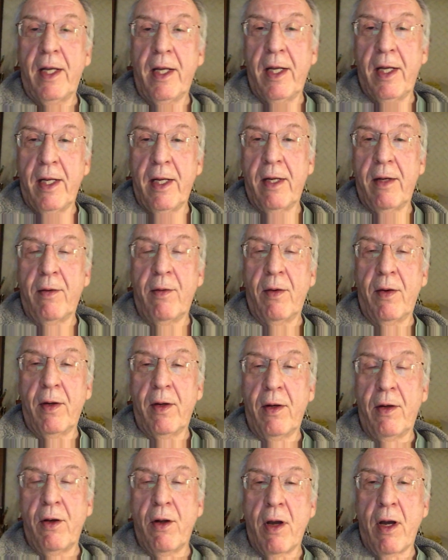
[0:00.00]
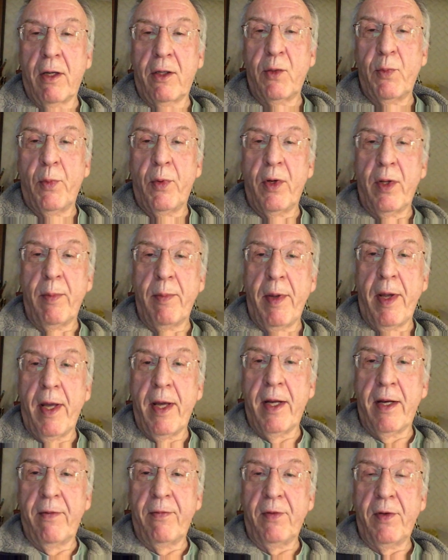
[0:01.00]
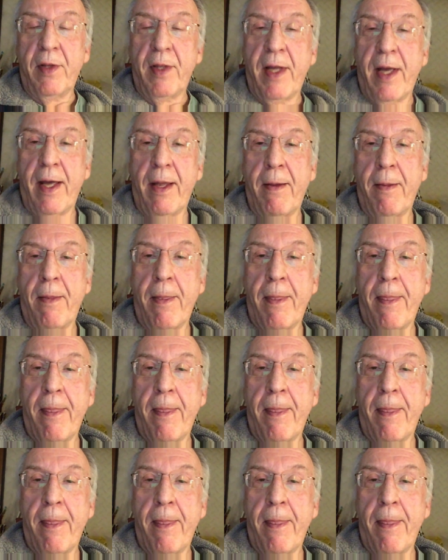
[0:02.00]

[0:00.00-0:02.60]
it knocked pretty bad after that.